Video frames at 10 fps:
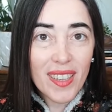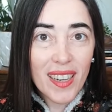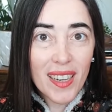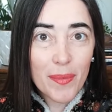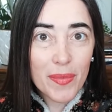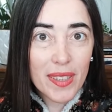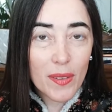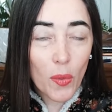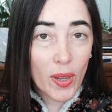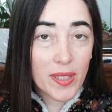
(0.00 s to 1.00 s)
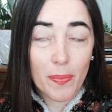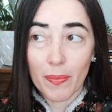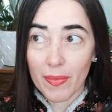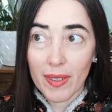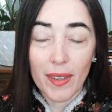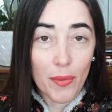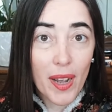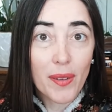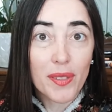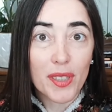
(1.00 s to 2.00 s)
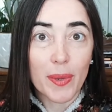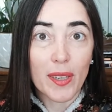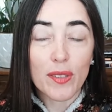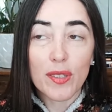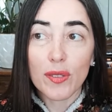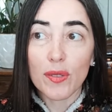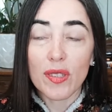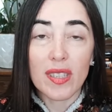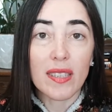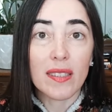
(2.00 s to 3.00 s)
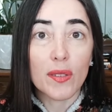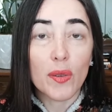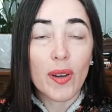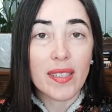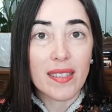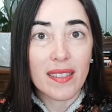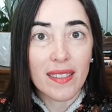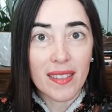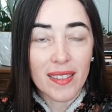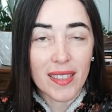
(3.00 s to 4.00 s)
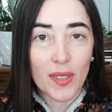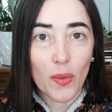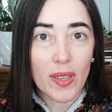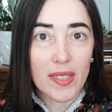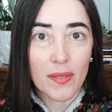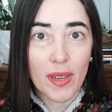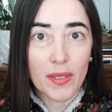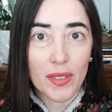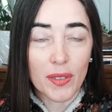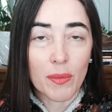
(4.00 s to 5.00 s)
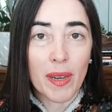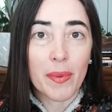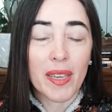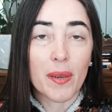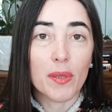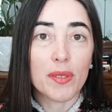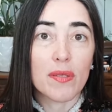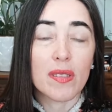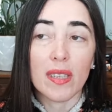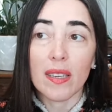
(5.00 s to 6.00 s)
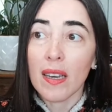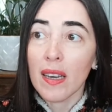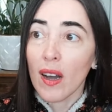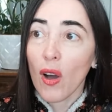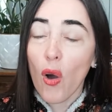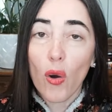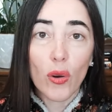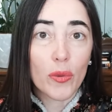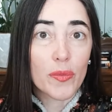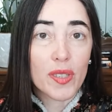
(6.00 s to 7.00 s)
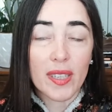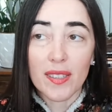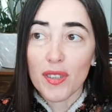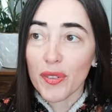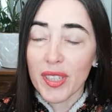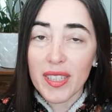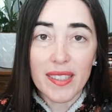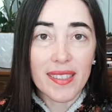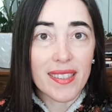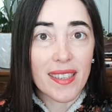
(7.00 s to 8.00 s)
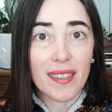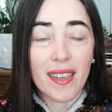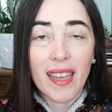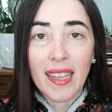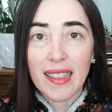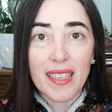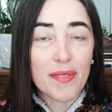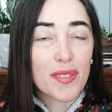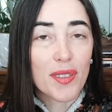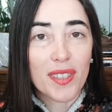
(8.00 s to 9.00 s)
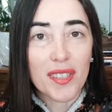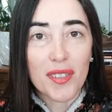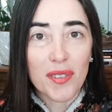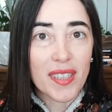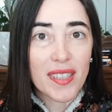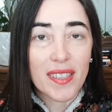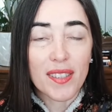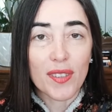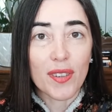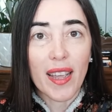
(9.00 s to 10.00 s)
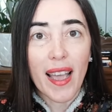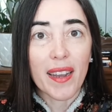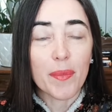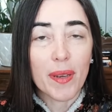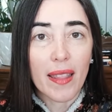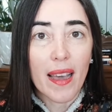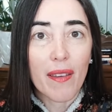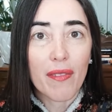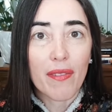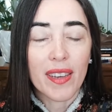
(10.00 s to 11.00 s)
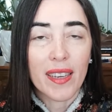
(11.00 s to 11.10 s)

um, what's around you, but also to see nuance in what's around you. You might be able to see homes and trees and leaves on the trees or animal life.